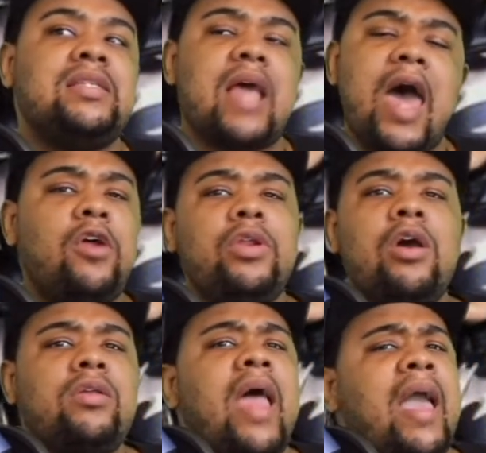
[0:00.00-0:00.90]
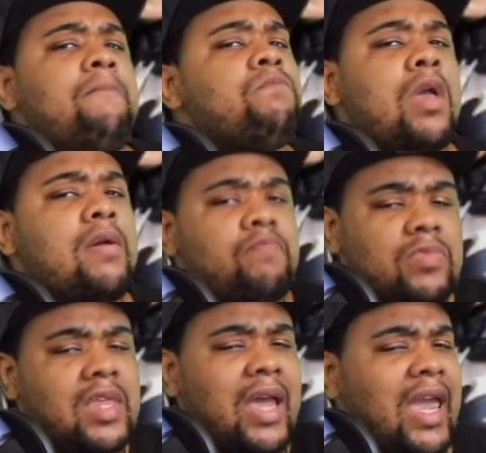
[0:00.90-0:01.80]
I don't know, like
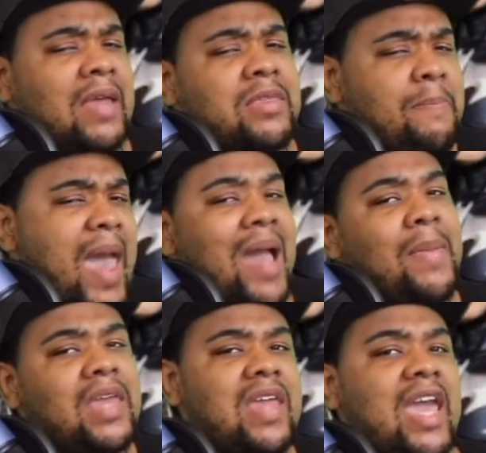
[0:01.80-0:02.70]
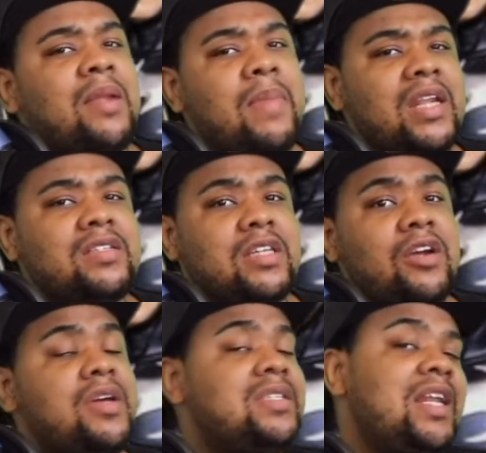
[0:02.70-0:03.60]
the Batman the animated
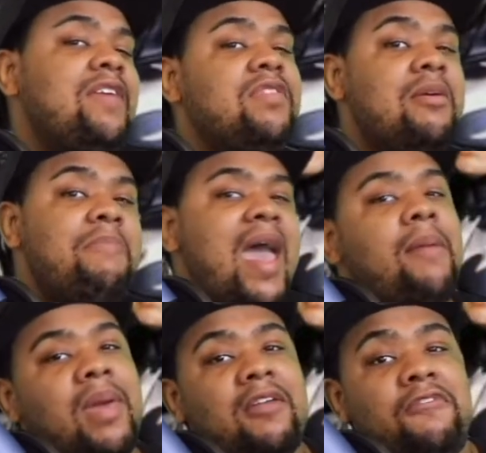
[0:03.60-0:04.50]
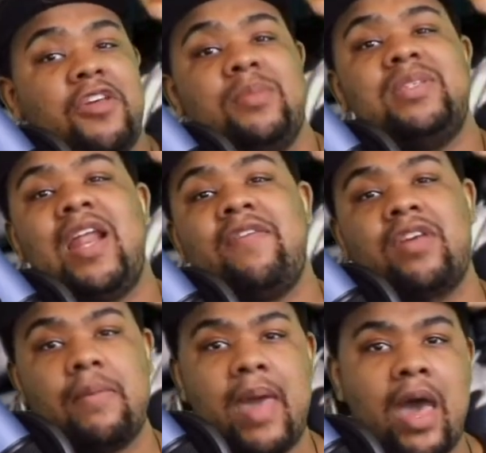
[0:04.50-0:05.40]
series and even the Batman films that have
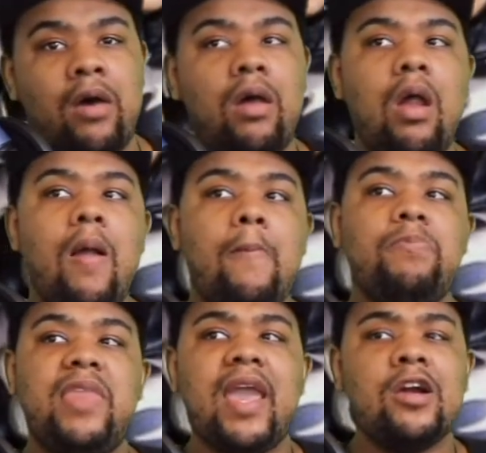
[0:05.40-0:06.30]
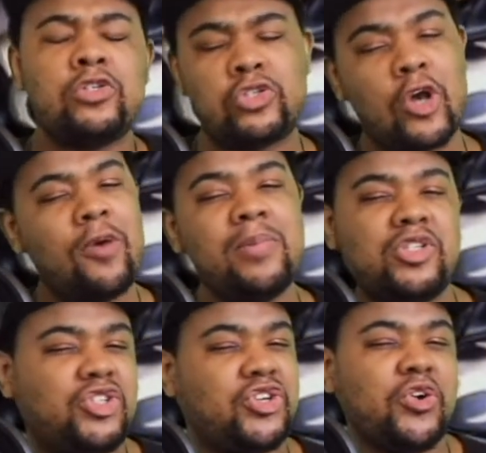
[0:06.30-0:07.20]
come out, they are so
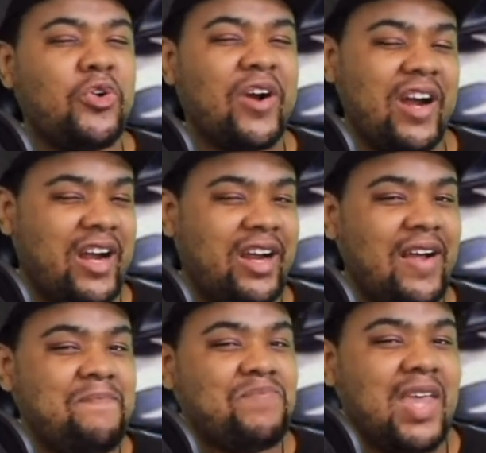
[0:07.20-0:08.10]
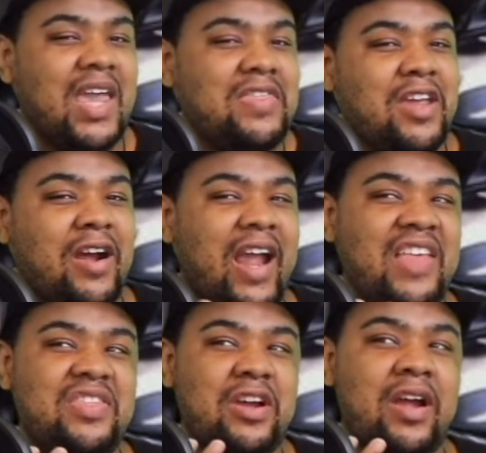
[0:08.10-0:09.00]
mature in
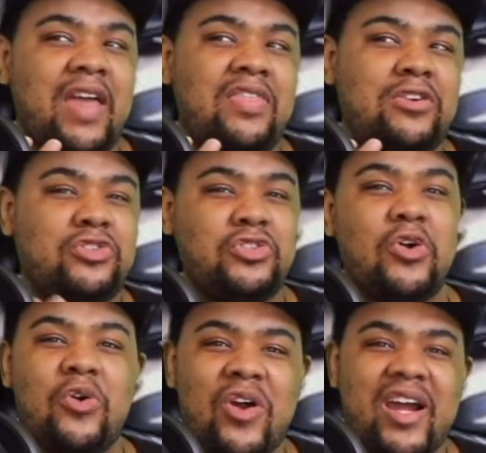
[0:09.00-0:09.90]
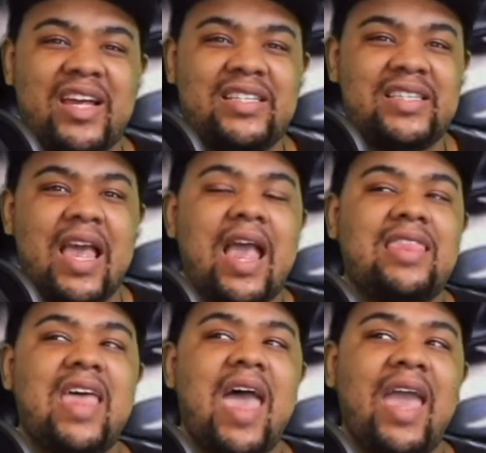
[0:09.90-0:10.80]
their stories
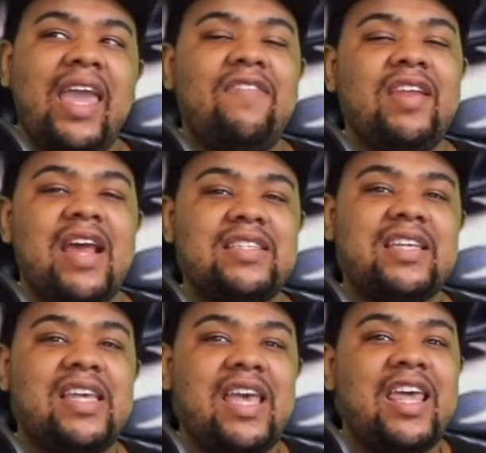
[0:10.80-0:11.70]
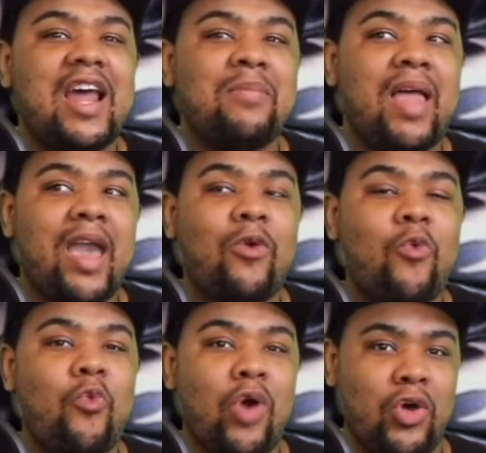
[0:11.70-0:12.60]
that even as a kid I'm like,
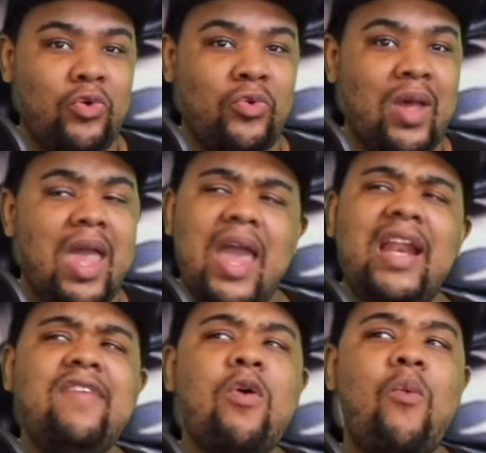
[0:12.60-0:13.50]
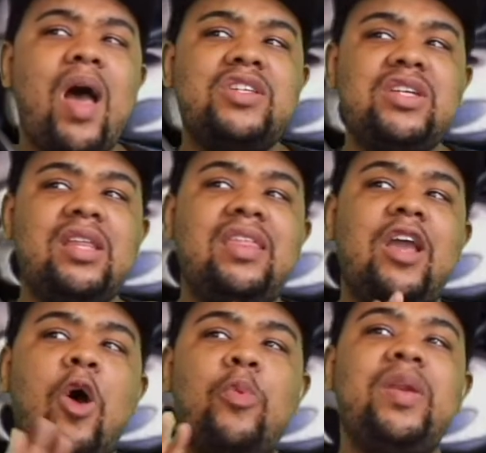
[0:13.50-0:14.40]
whoa. And even watching
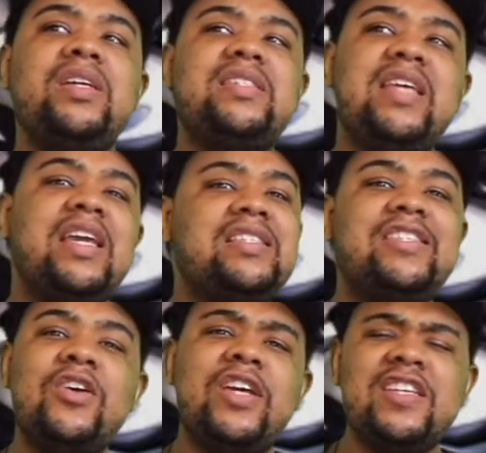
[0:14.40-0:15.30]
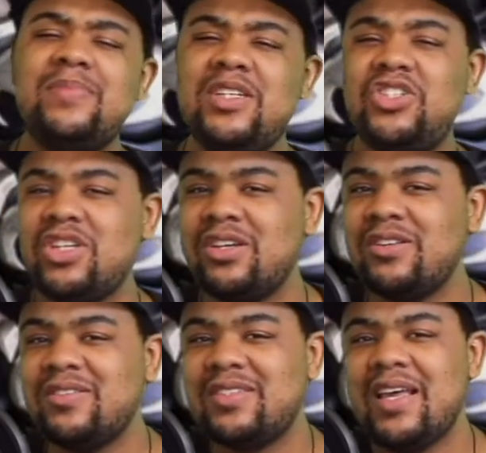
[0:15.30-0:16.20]
the opening scene still gives me
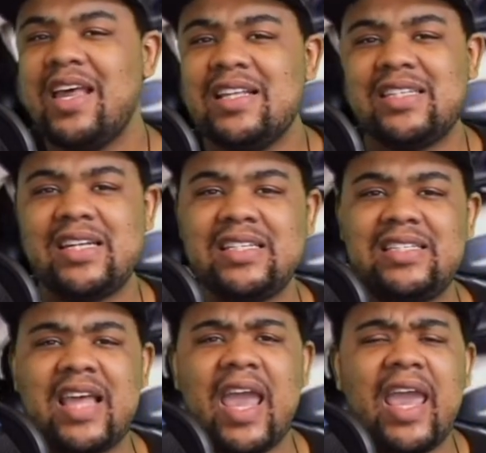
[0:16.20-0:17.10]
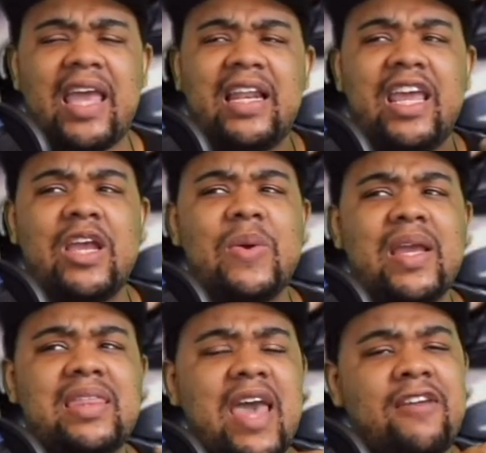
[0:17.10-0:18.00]
chills to this day, and
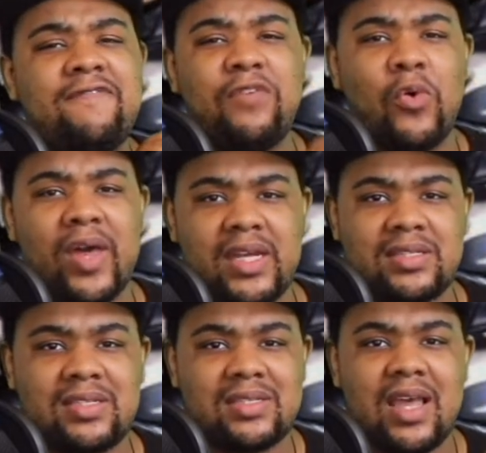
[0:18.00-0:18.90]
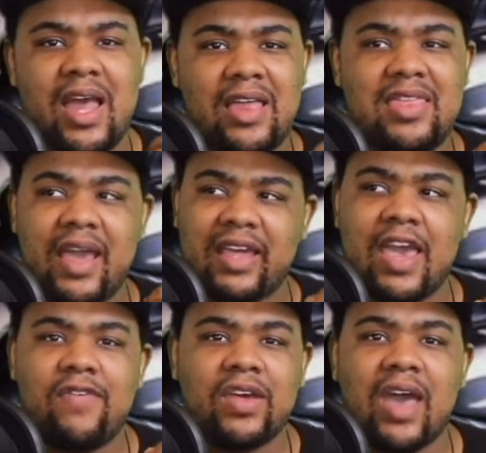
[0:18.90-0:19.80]
hearing that voice that
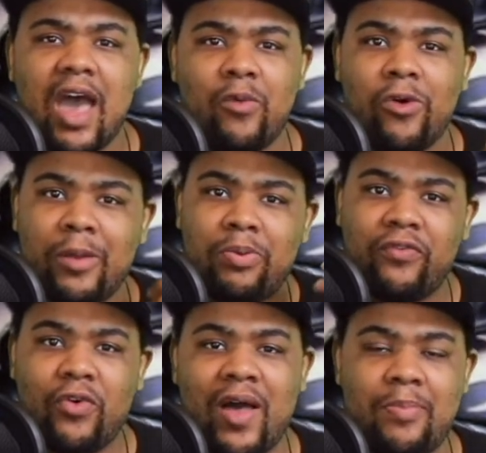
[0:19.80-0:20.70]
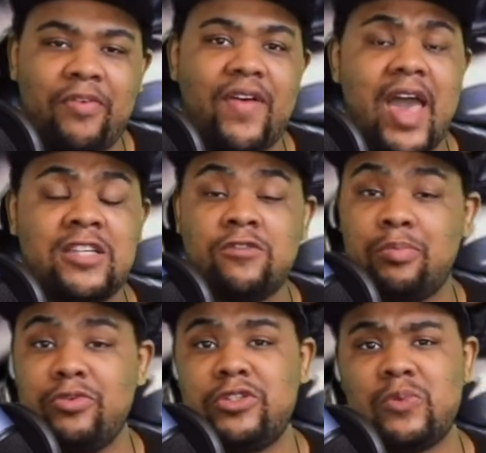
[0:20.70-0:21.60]
Kevin Conroy provides for
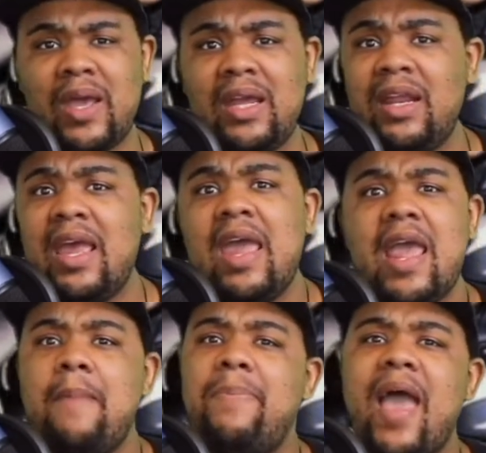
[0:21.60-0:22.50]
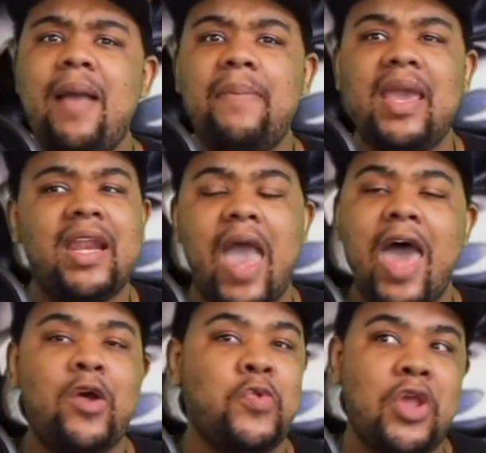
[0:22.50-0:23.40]
Bruce Wayne and Batman,
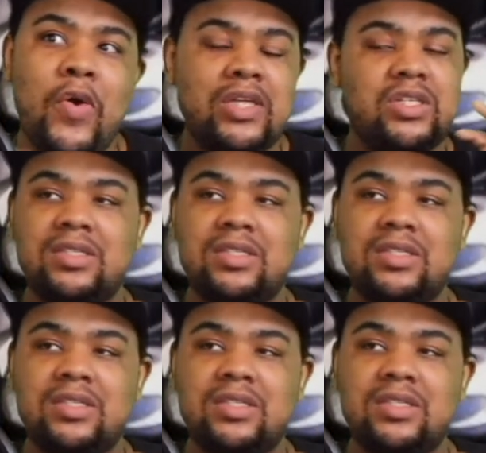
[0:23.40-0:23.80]
I don't know, it